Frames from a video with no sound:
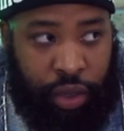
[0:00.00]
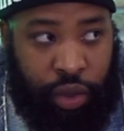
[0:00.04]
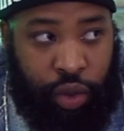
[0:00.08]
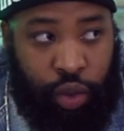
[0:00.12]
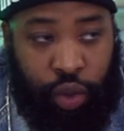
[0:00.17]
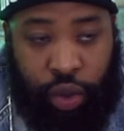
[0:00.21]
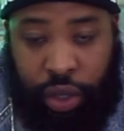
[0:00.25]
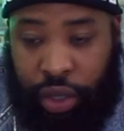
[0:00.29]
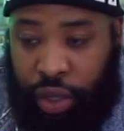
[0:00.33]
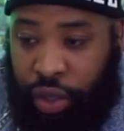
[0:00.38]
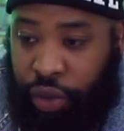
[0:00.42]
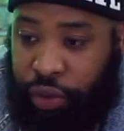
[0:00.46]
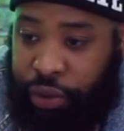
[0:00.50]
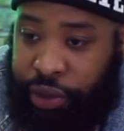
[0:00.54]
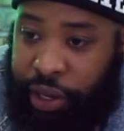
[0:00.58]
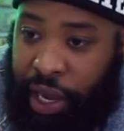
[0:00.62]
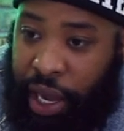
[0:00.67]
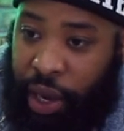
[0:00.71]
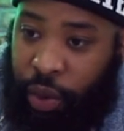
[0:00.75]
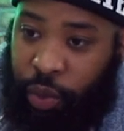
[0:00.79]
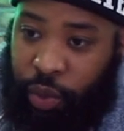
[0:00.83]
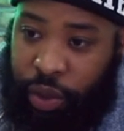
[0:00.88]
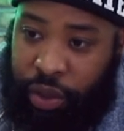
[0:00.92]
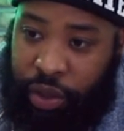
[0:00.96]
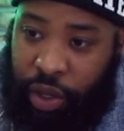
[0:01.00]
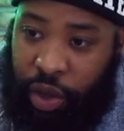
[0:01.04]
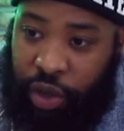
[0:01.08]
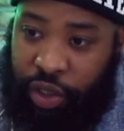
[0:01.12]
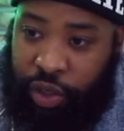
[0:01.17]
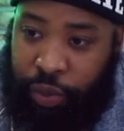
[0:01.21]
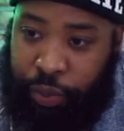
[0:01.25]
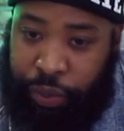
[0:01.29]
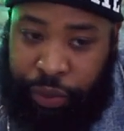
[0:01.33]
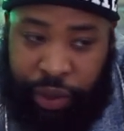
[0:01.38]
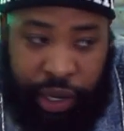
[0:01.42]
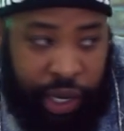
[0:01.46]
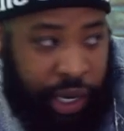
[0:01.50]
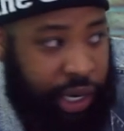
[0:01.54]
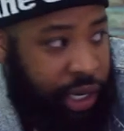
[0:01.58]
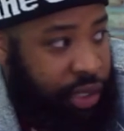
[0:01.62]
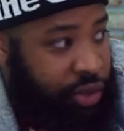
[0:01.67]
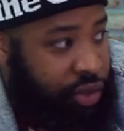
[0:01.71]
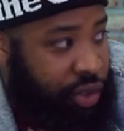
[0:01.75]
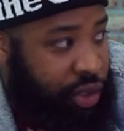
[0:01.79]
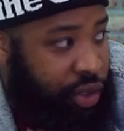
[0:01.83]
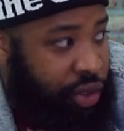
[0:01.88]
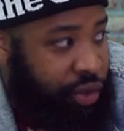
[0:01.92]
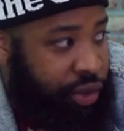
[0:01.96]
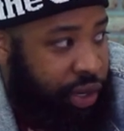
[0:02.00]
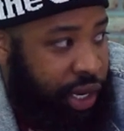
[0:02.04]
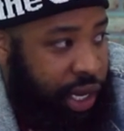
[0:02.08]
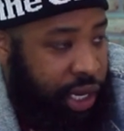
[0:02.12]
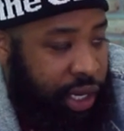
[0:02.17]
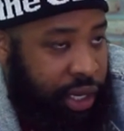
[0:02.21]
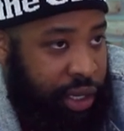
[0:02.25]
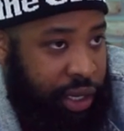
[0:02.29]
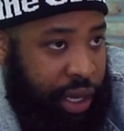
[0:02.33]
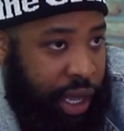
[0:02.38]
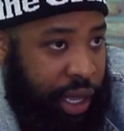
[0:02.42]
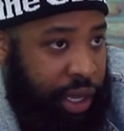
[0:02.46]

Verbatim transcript: you can create what those brands are creating.